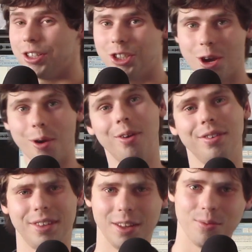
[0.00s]
So,
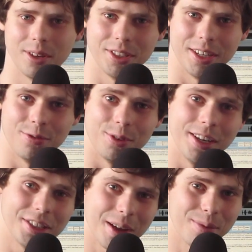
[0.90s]
that was it for
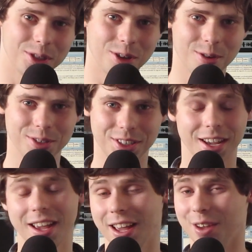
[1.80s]
this episode.
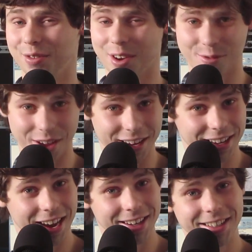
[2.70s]
If you have
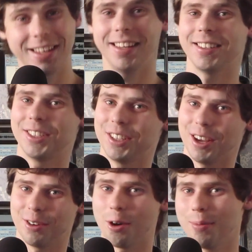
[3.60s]
any ideas,
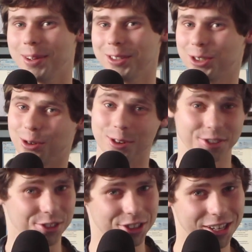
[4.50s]
uh, comments, or
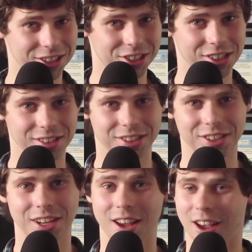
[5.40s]

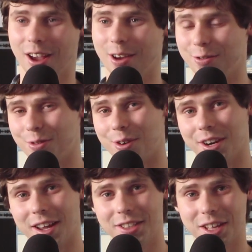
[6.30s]
suggestions uh, for
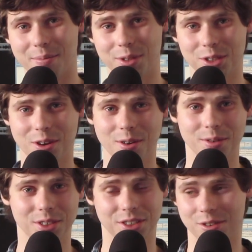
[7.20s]
the next
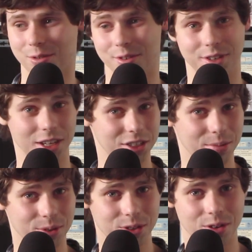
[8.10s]
episode or this
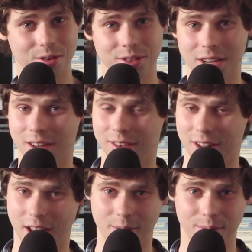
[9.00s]
episode,
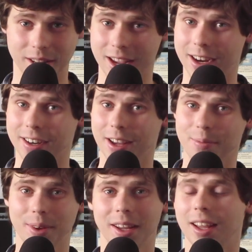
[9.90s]
I'll happily hear
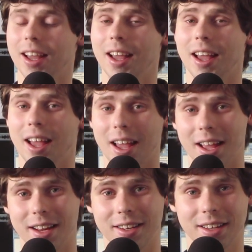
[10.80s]
them.
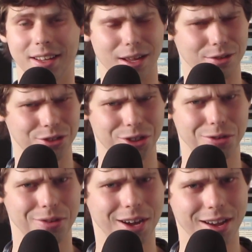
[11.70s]
And uh, I'll see
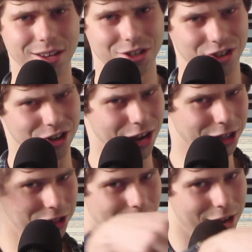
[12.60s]
you guys
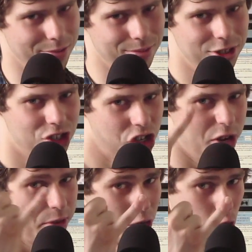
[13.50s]
next time. Stay
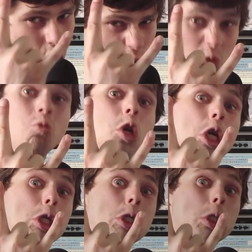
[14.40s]
metal.
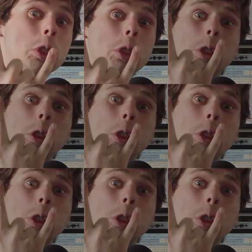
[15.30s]
Yeah.